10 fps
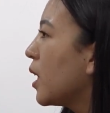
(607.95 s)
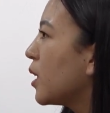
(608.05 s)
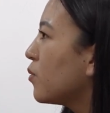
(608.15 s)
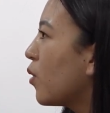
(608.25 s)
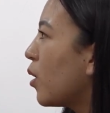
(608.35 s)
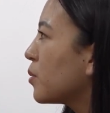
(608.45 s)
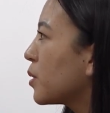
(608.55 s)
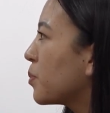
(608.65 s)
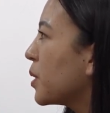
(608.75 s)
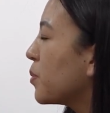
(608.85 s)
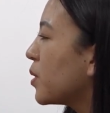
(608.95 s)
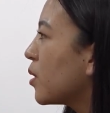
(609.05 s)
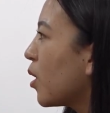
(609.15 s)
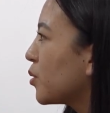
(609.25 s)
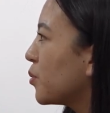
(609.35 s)
involves people
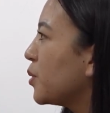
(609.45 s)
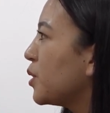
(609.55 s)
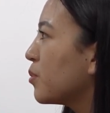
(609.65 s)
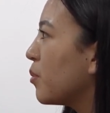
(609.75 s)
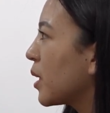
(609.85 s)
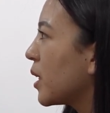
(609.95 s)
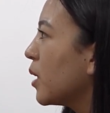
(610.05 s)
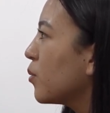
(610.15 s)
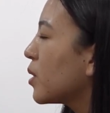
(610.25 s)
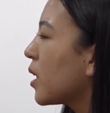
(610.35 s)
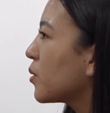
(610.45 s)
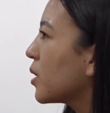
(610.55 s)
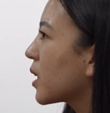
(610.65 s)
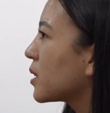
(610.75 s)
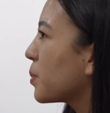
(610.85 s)
contributing money without
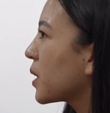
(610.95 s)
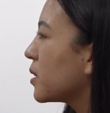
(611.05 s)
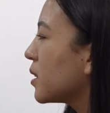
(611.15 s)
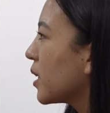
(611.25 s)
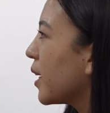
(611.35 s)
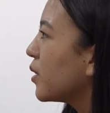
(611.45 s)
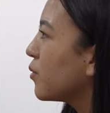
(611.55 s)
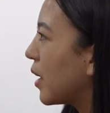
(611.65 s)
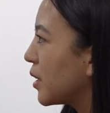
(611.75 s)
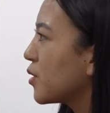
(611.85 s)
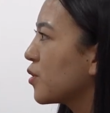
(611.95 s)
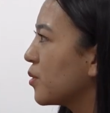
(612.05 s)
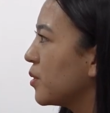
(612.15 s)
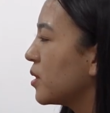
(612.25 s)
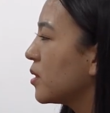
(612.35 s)
expecting any financial
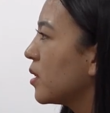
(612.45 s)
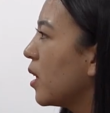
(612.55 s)
return.